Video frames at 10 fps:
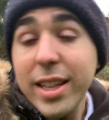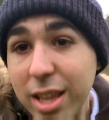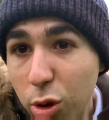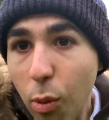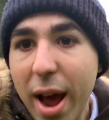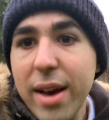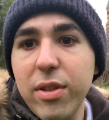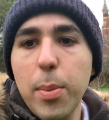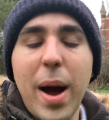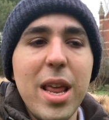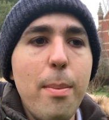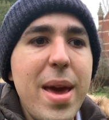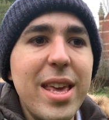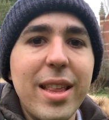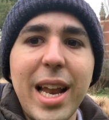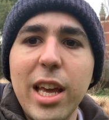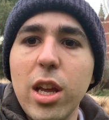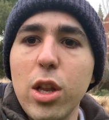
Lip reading: And this is why everybody makes like